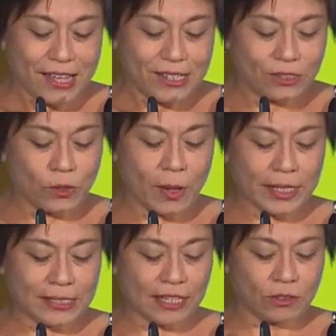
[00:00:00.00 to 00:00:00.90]
So
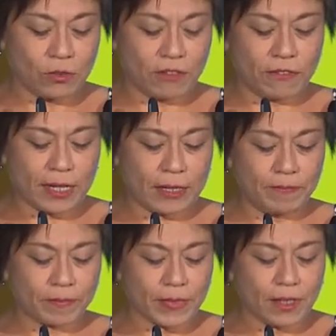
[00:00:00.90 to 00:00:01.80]
I started with
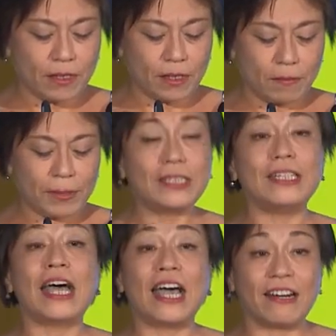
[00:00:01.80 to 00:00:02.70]

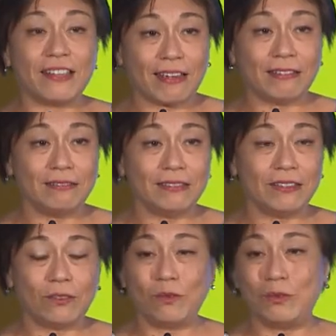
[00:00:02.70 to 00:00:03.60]
Berta Harian,
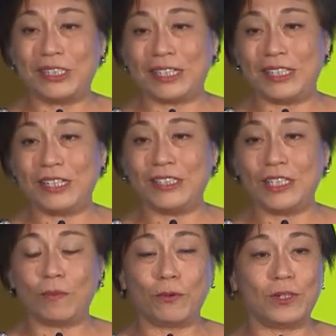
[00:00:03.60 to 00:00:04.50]
which I think
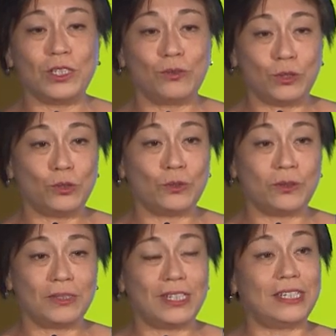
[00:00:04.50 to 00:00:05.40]
Singaporeans will
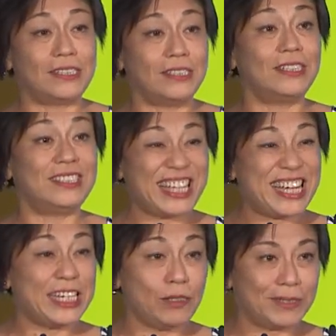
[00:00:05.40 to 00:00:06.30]
know is the
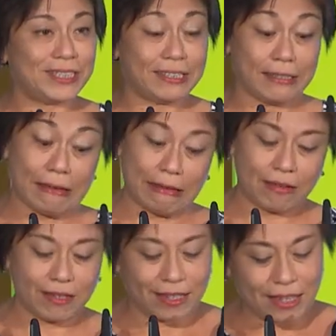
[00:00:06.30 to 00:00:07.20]
daily Berta.
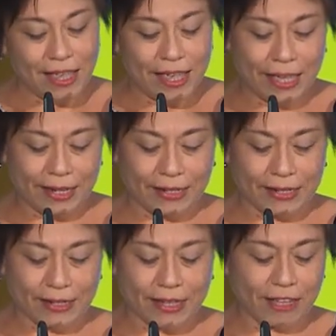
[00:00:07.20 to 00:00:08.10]
And
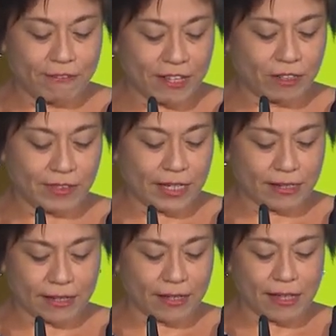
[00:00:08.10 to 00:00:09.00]
I found
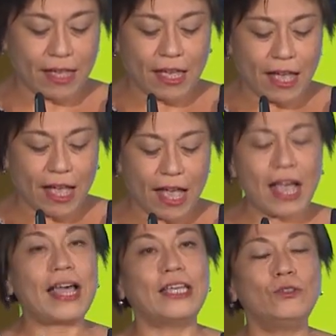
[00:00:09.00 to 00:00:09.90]
that
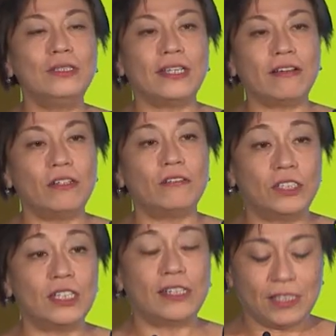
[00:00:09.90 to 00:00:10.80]
I couldn't get rid of
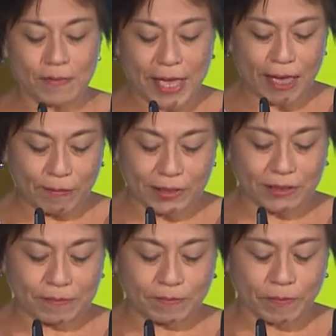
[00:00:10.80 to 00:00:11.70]
journalism habits.